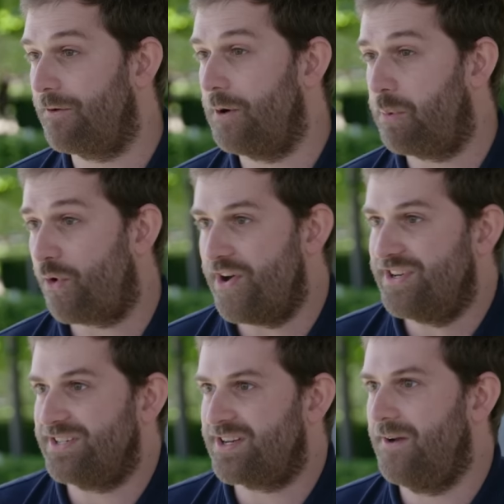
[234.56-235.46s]
for a
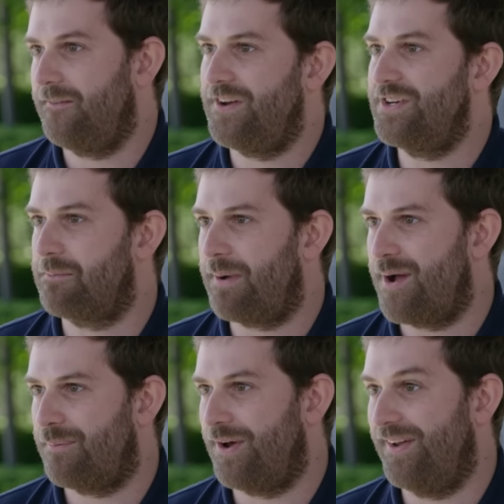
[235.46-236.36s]
prototype fusion
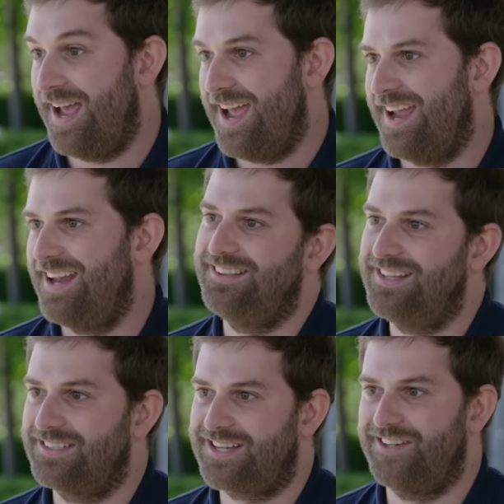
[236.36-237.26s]
power plant in
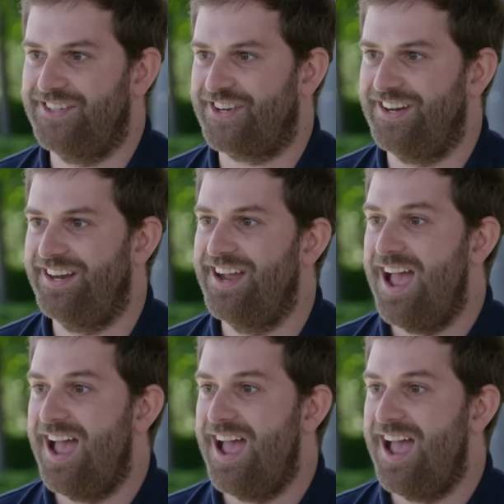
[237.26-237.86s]
this country.